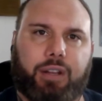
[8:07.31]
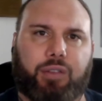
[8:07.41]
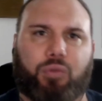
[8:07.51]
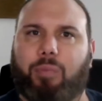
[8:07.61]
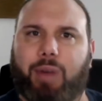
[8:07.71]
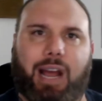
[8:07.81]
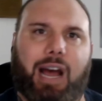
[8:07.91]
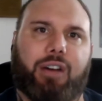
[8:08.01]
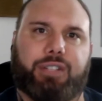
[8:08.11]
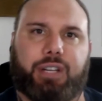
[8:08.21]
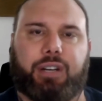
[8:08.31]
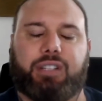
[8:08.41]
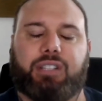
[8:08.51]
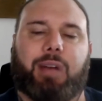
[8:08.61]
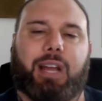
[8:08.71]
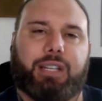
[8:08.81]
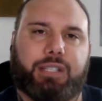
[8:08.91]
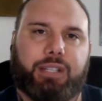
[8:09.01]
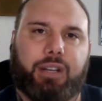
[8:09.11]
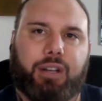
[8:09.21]
the roommate housing
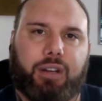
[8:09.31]
space.